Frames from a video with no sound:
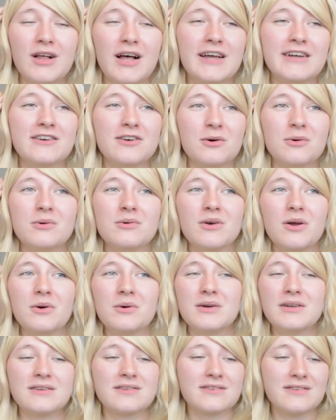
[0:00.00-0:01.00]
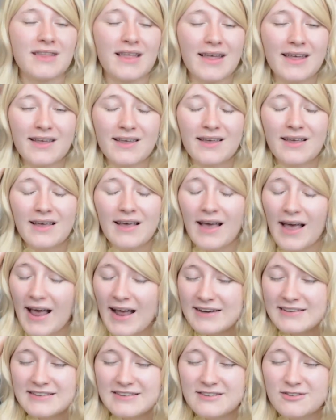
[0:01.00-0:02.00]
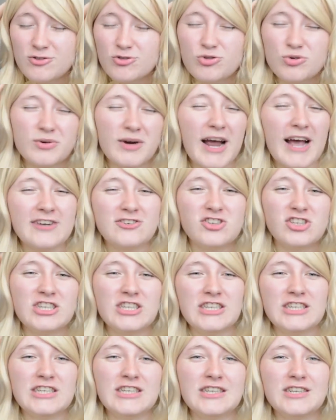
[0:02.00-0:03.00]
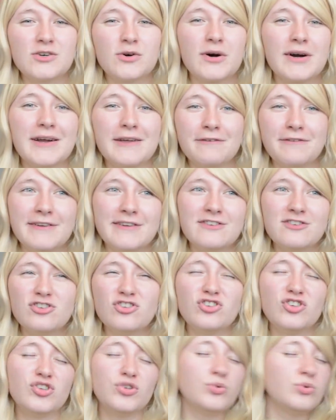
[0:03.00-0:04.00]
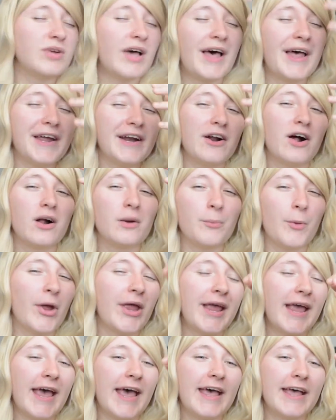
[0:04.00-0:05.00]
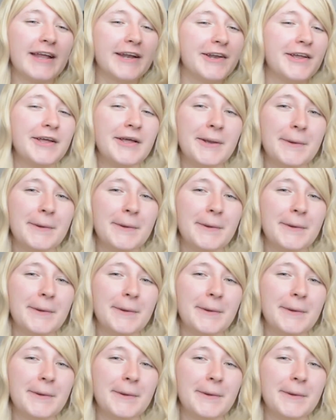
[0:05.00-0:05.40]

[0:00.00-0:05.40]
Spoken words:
I don't notice like any scratching or if it's too tight on my head,